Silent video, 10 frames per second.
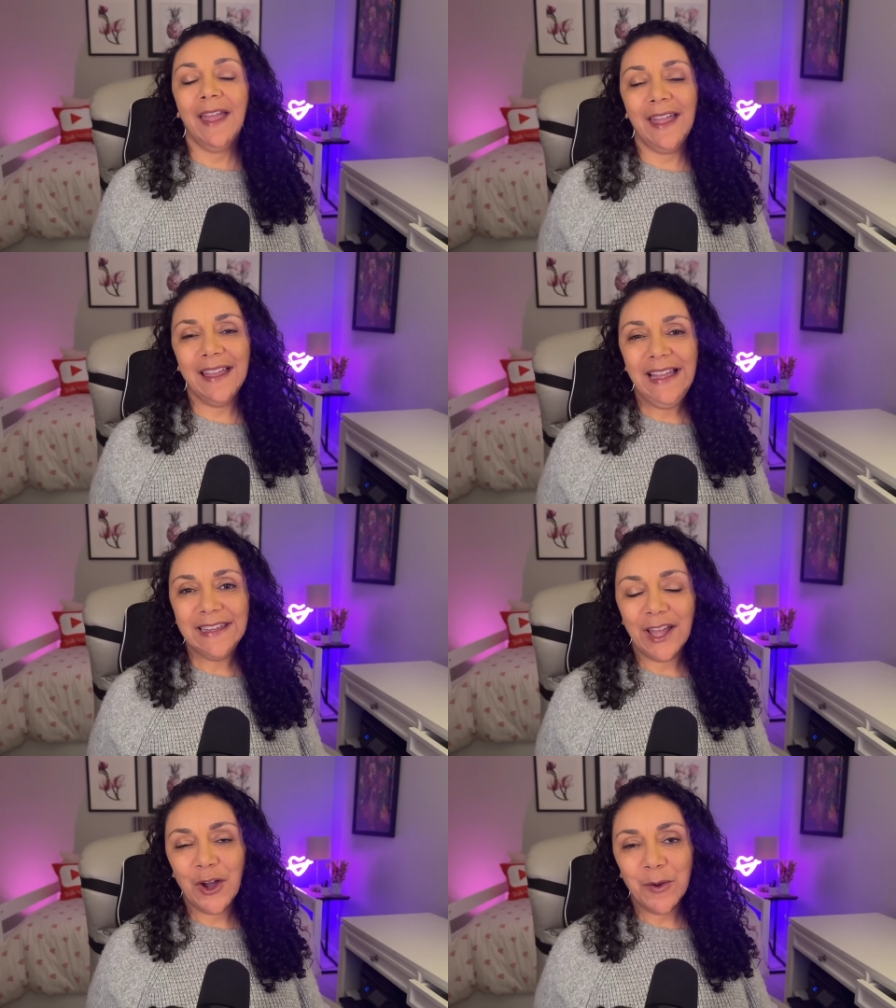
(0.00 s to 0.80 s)

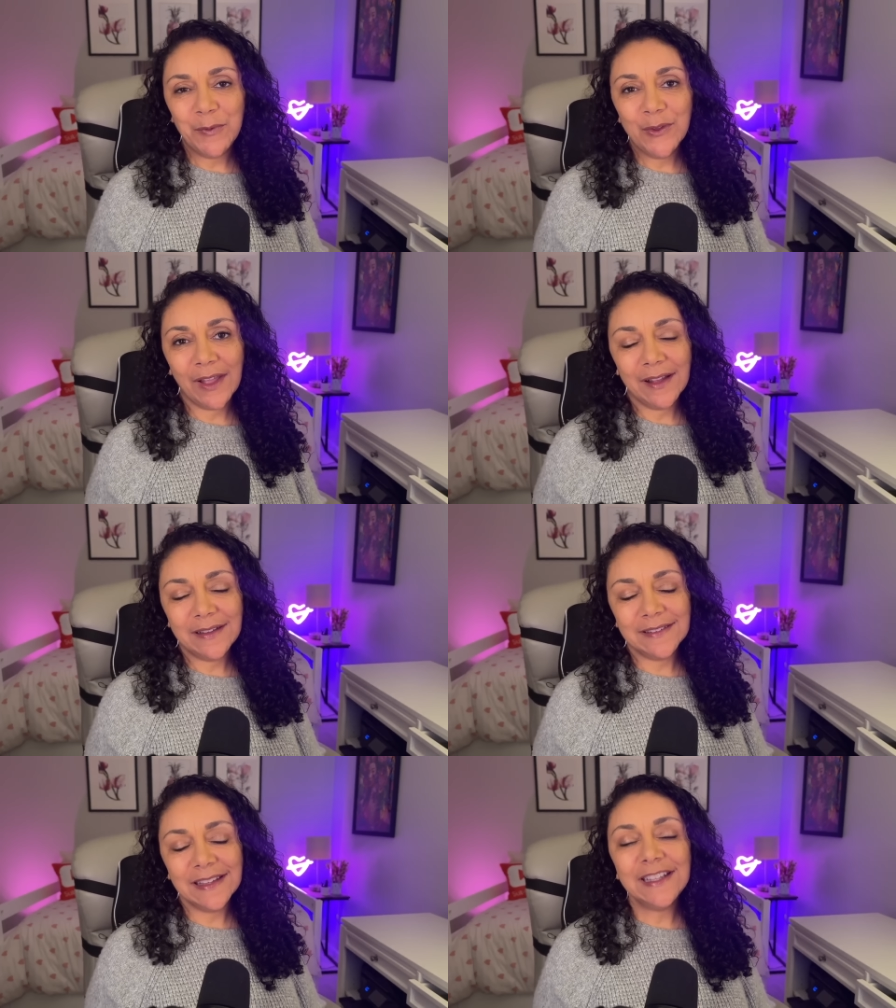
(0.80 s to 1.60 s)
And I hope you
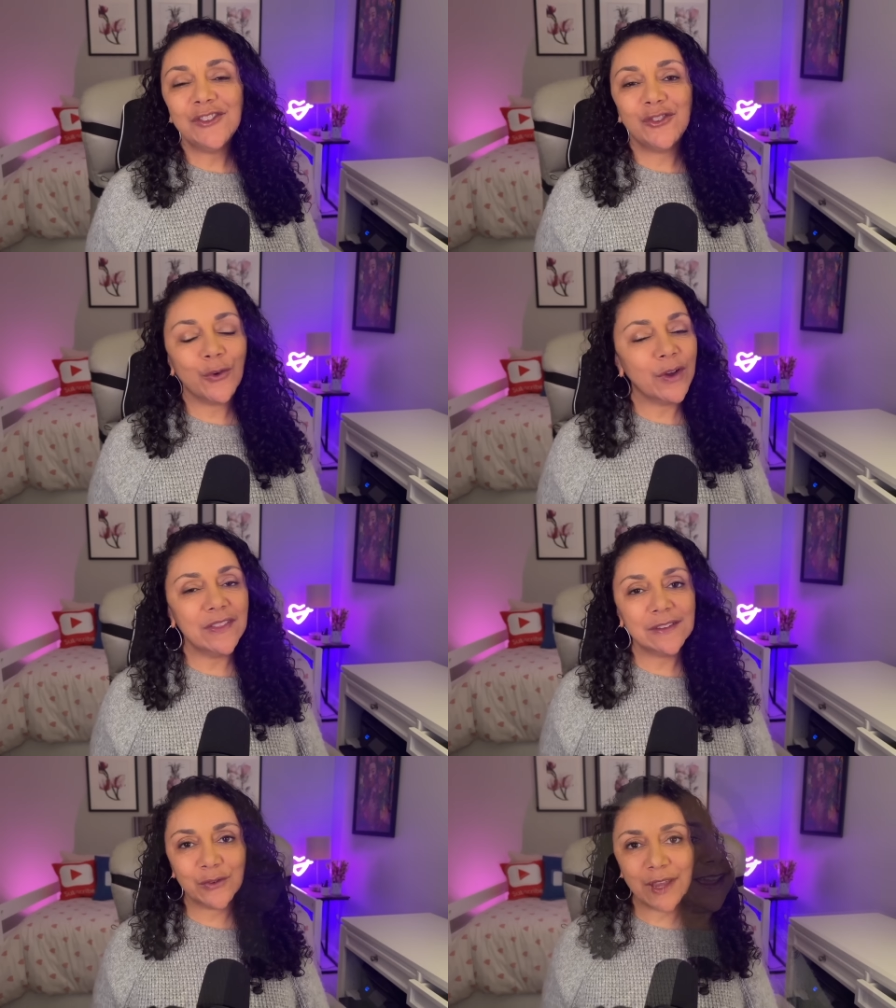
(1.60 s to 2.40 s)
guys enjoy
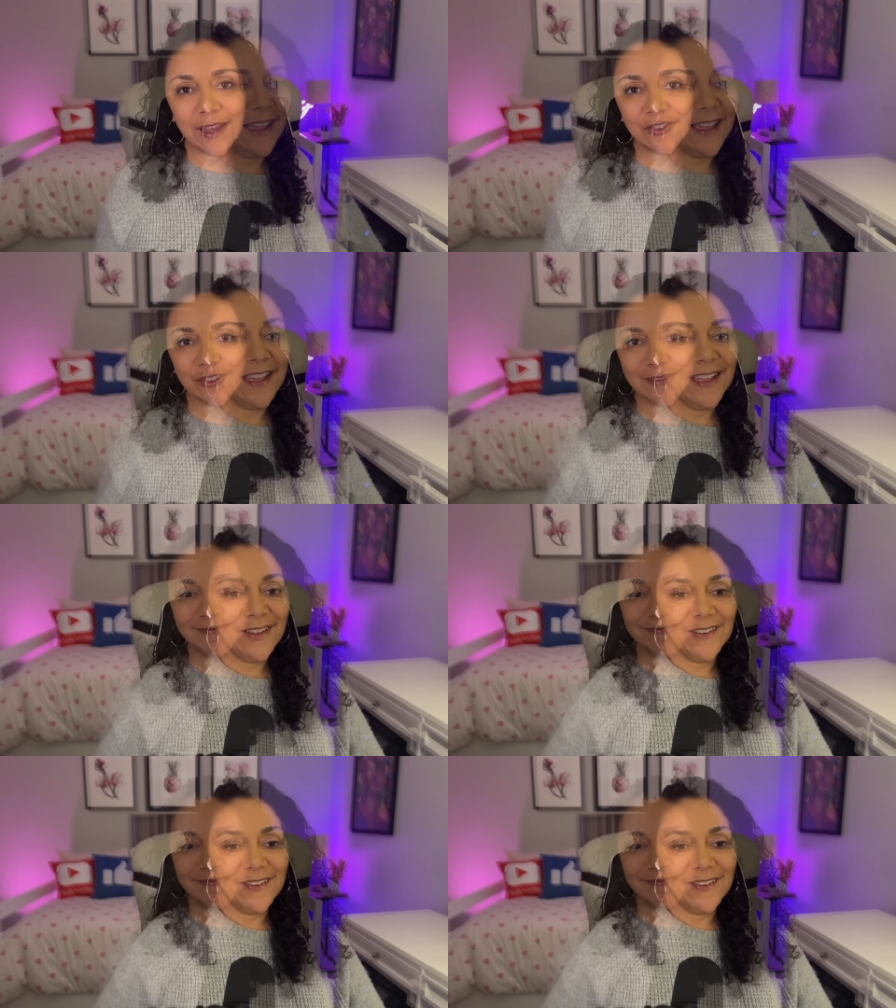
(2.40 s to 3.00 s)
this reaction.